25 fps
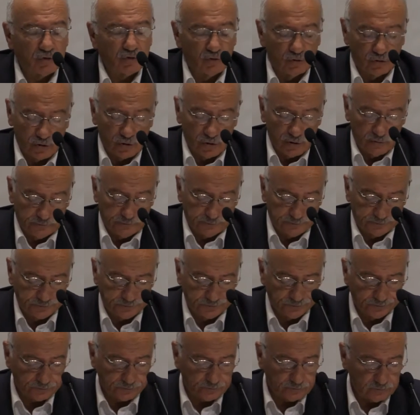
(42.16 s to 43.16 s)
in
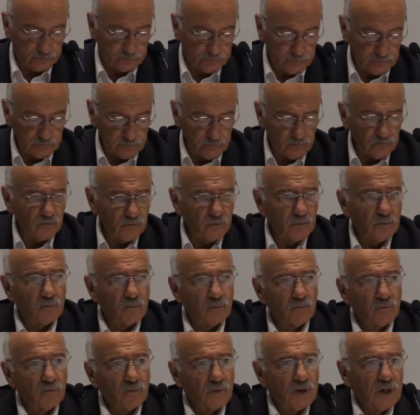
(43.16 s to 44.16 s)
Yerevan,
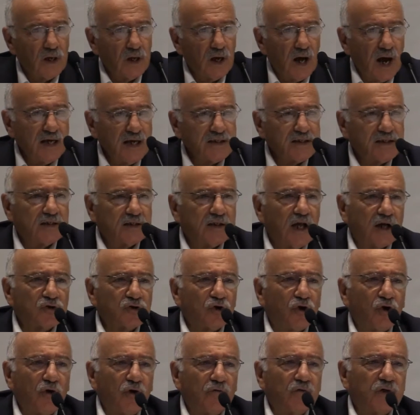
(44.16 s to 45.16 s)
in cooperation
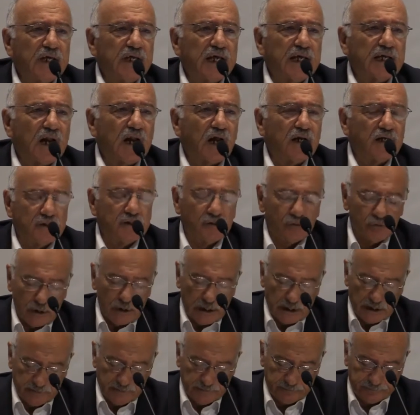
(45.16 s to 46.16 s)
with the State University,
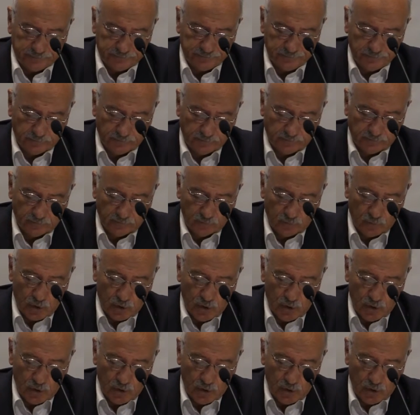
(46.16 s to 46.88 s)
Hamazkayin